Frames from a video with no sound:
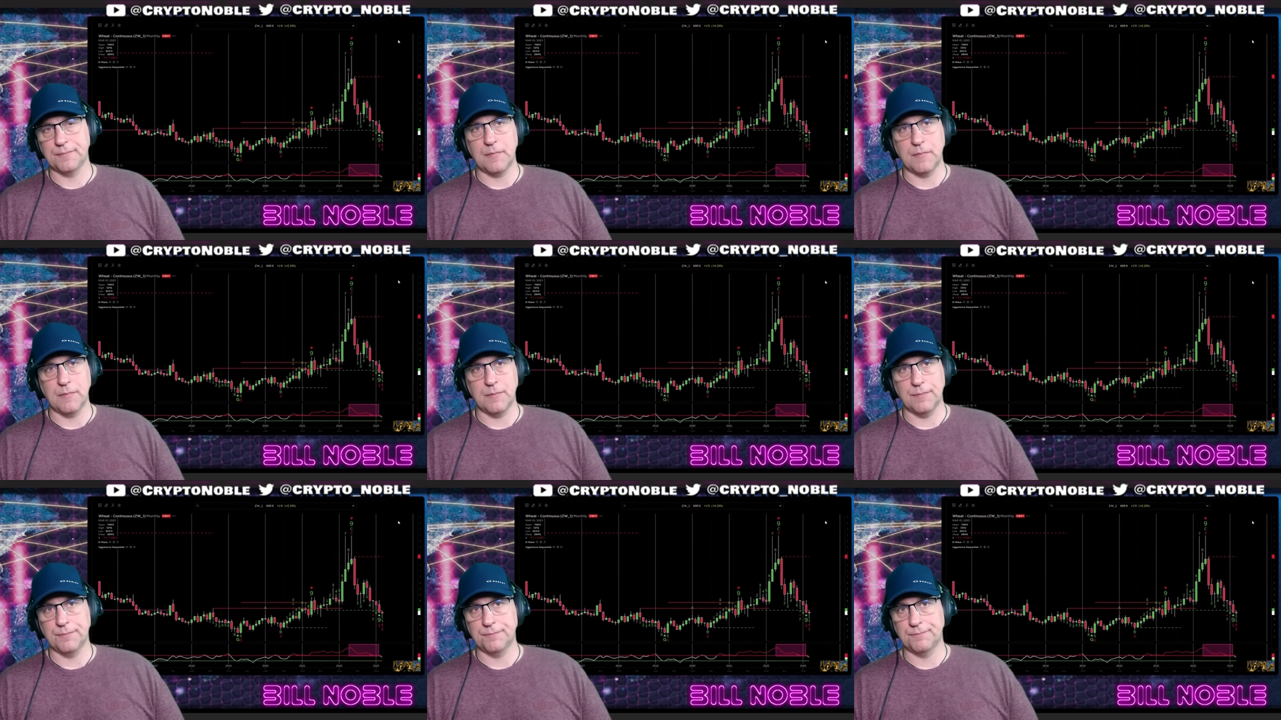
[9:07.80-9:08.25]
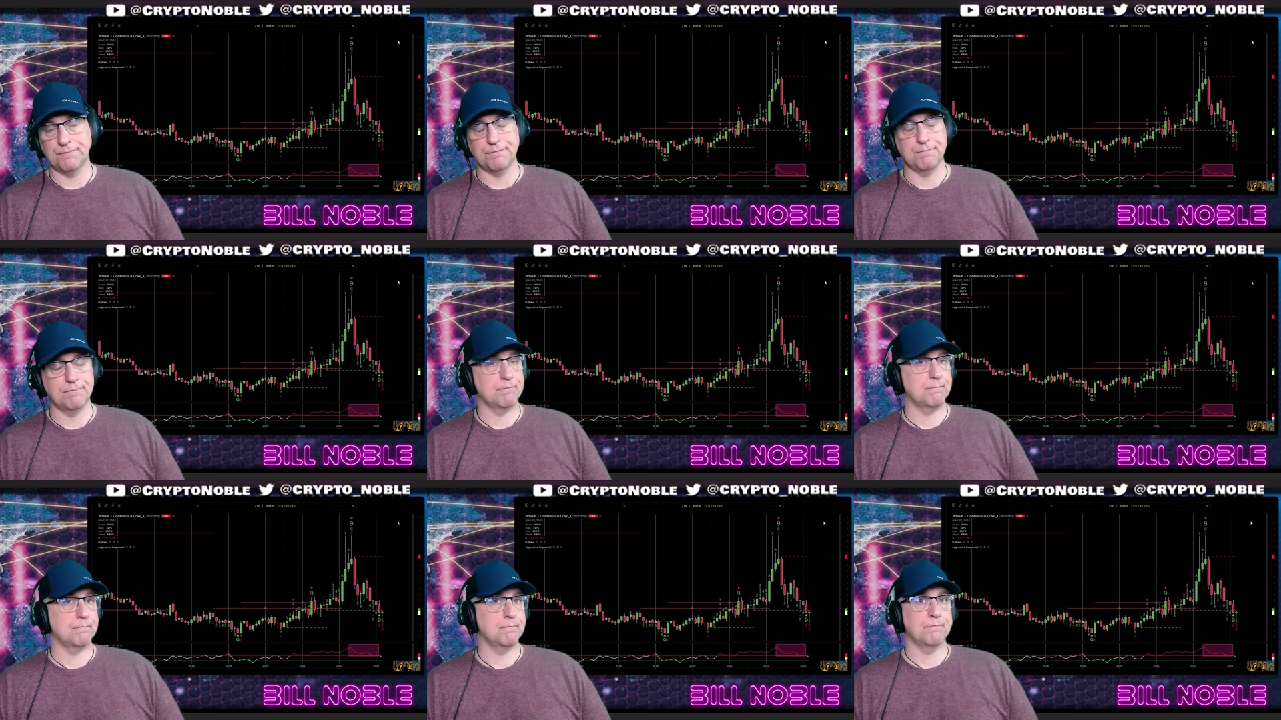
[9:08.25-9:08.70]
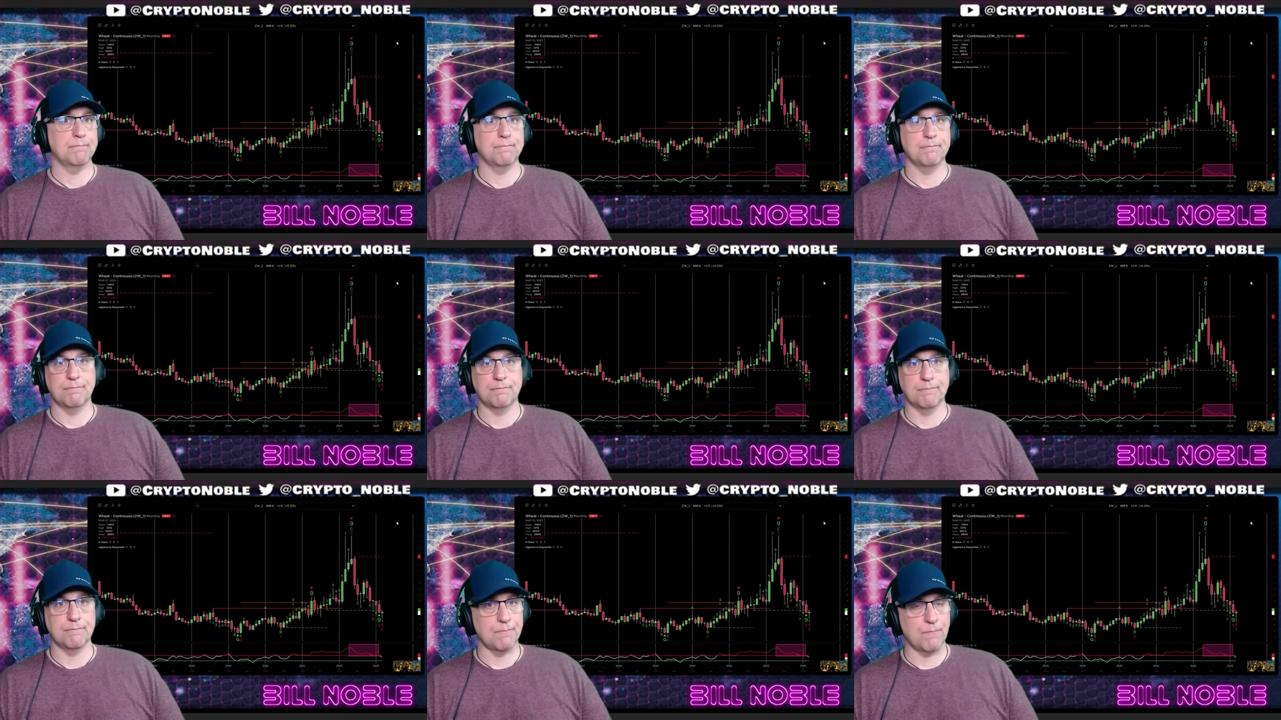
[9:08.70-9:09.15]

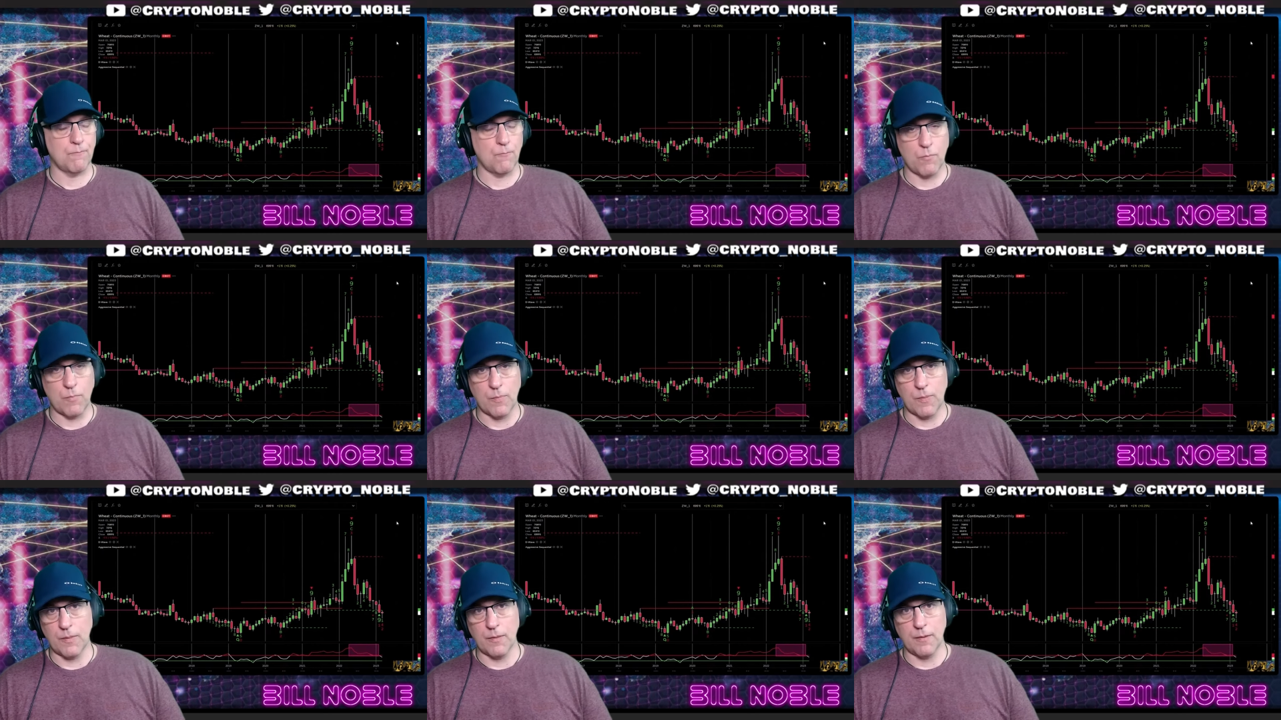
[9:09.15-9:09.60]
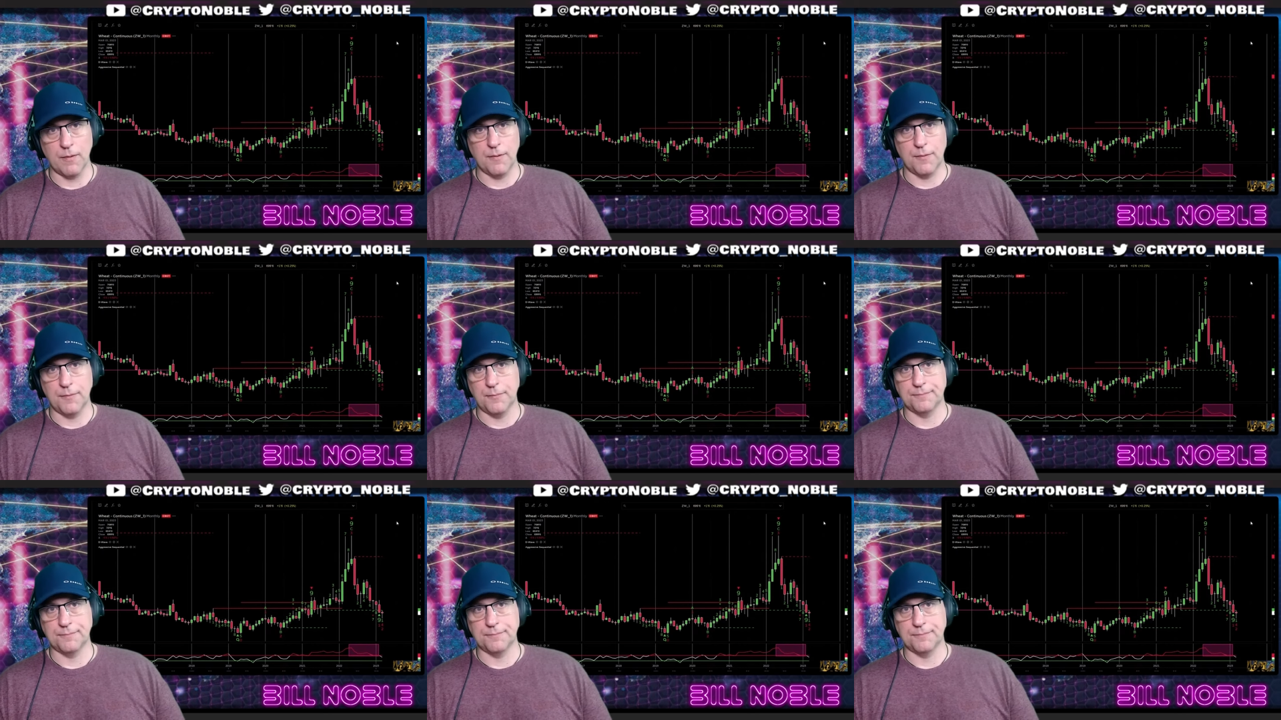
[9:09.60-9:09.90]
[no speech]